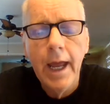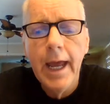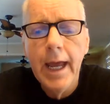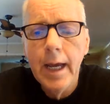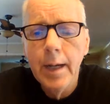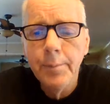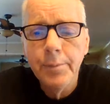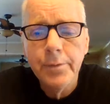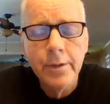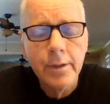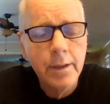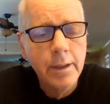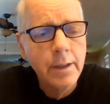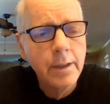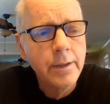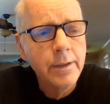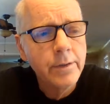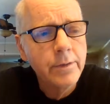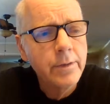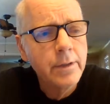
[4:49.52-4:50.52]

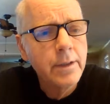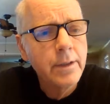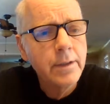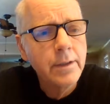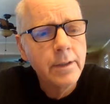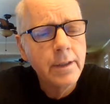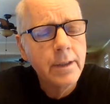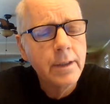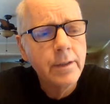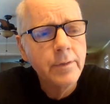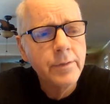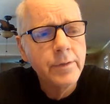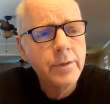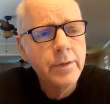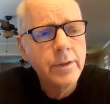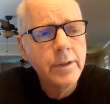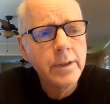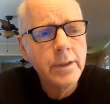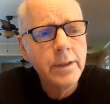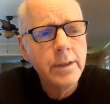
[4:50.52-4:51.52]
Absalom, the son, death of his
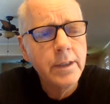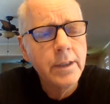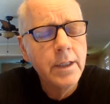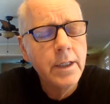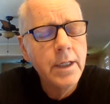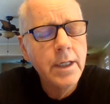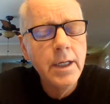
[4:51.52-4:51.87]
son.